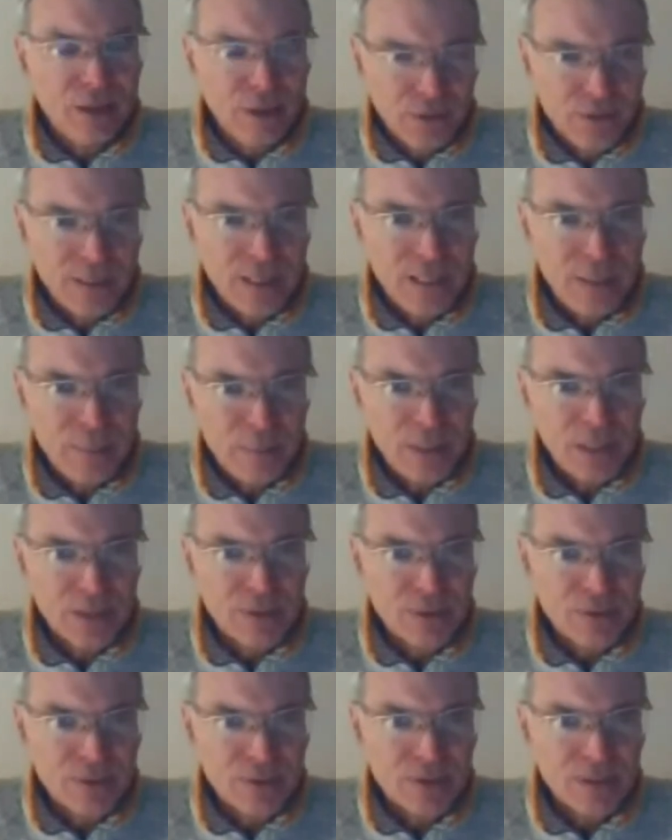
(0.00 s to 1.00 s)
her name,
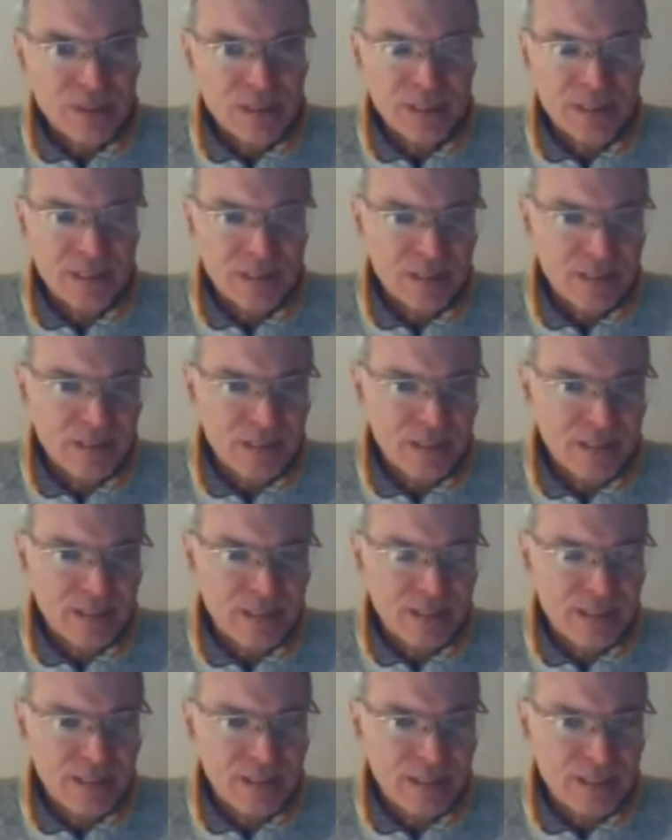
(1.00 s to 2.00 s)
because
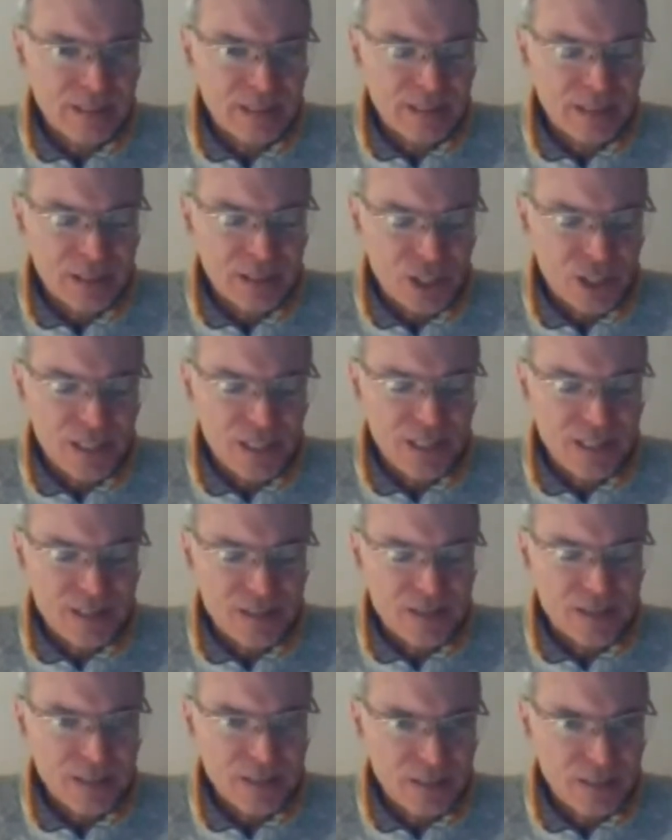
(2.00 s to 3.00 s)

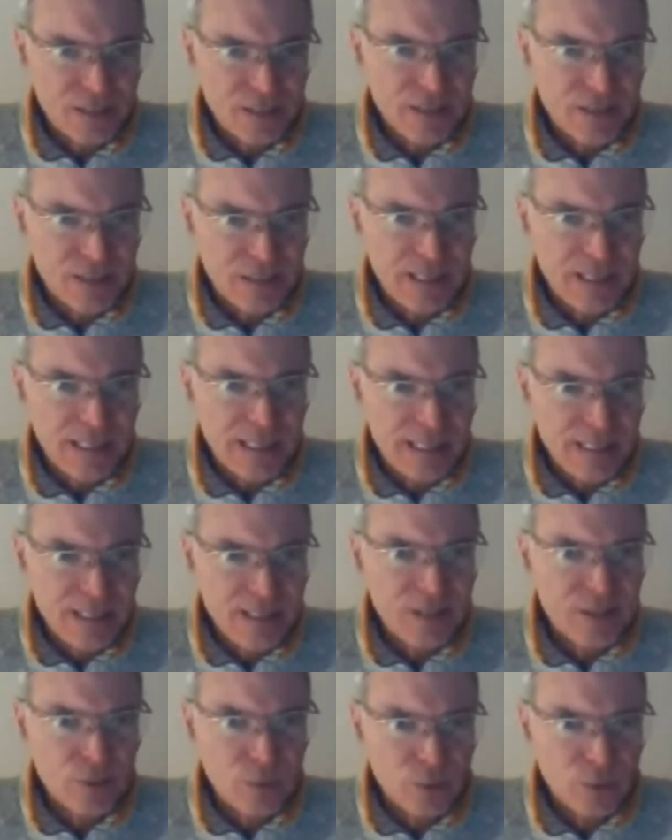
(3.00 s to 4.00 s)
she's
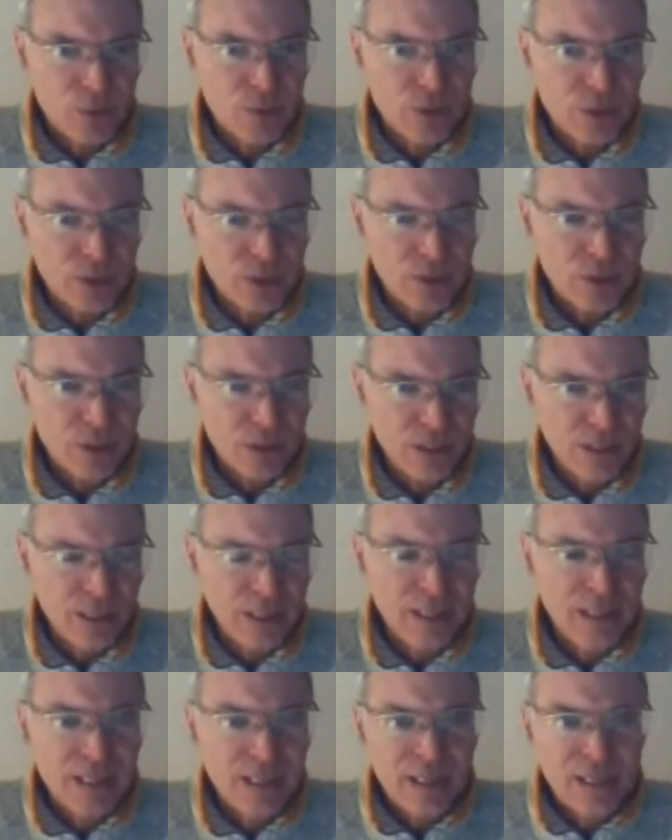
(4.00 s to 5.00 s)
Elise Hautker,
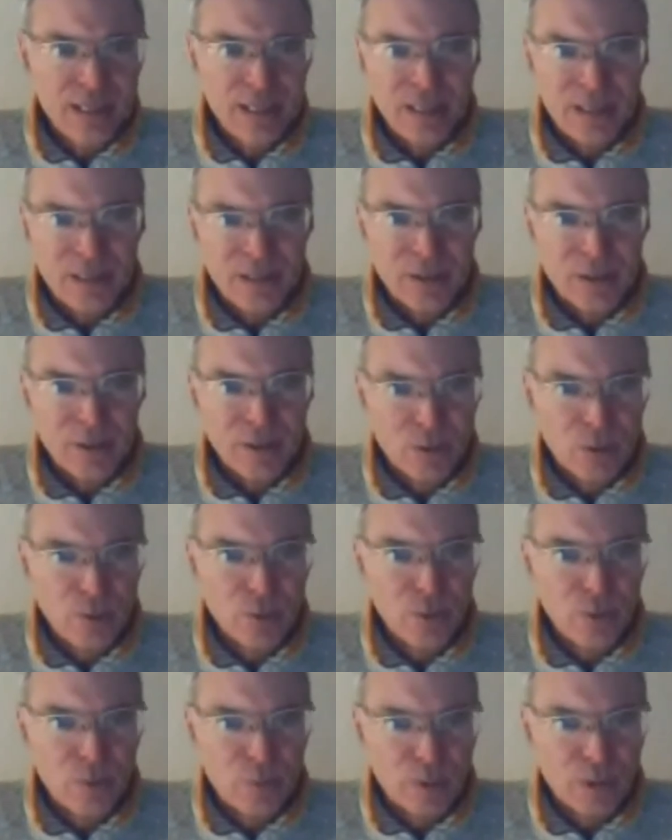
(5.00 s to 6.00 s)

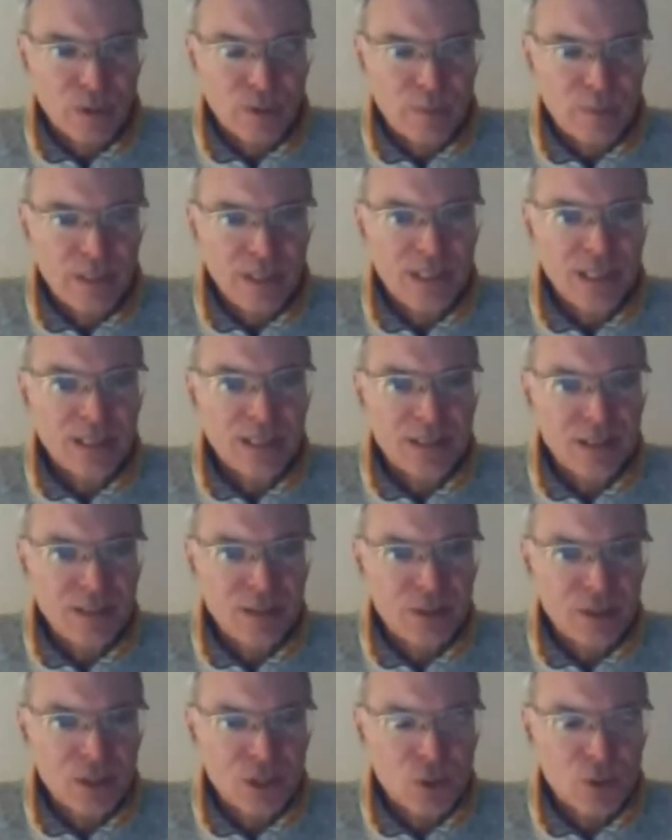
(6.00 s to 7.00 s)
could probably get
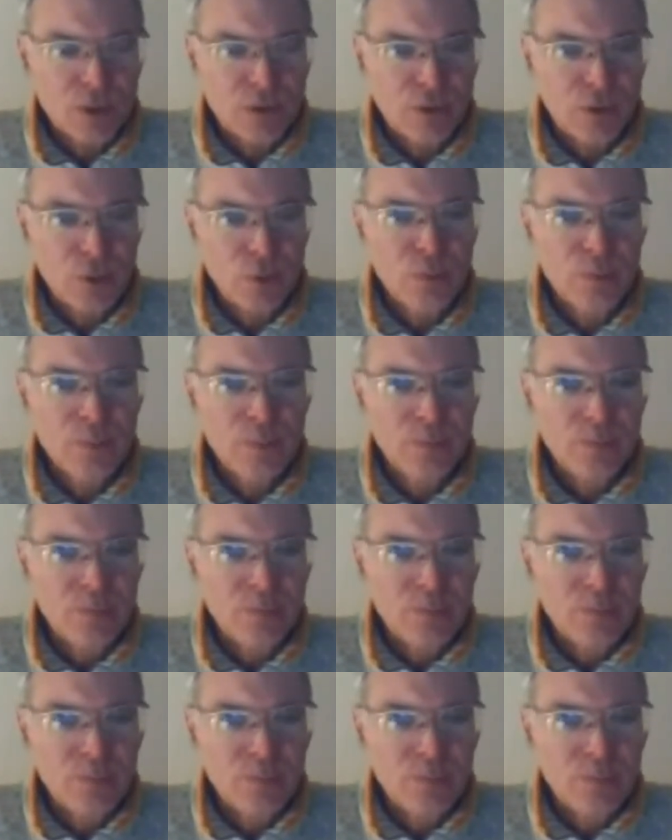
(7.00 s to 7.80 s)
in touch with you.